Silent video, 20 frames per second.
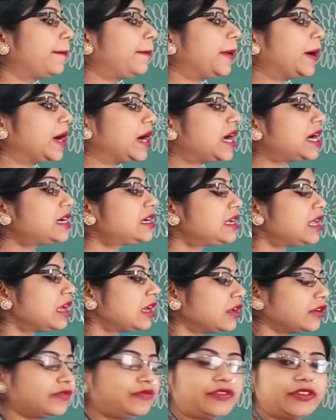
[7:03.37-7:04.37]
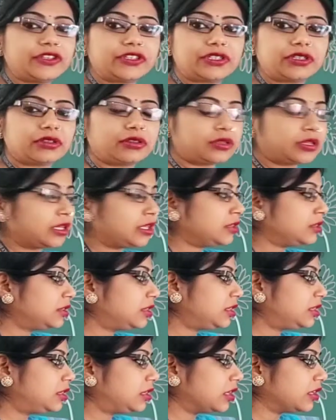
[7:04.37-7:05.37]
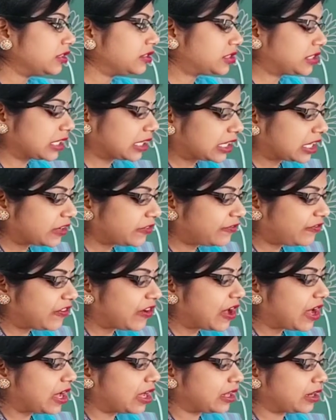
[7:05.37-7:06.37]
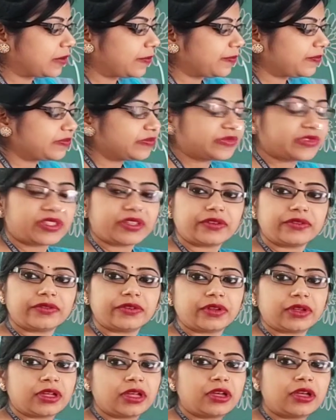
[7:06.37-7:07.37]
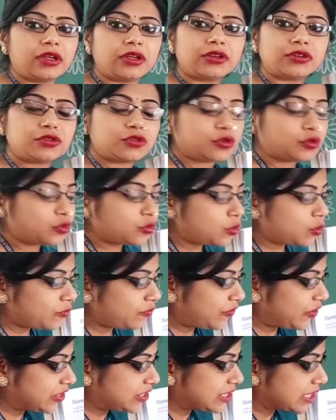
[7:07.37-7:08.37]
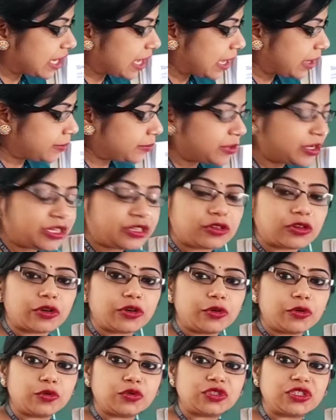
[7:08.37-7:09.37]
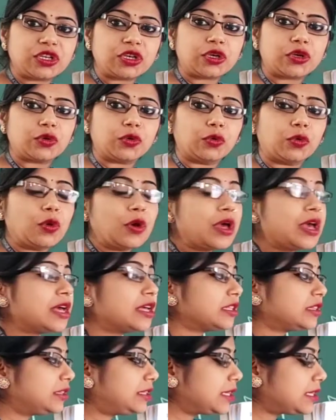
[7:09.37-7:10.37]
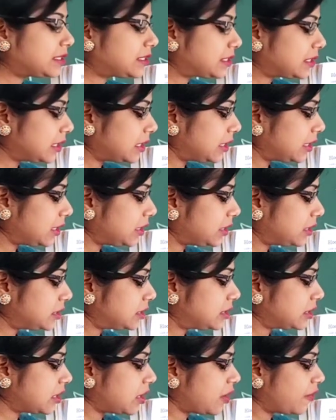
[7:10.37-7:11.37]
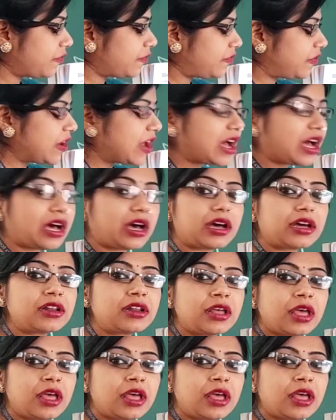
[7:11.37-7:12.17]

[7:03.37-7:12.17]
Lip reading: But which in the second flower to which I am introducing you, this is a flower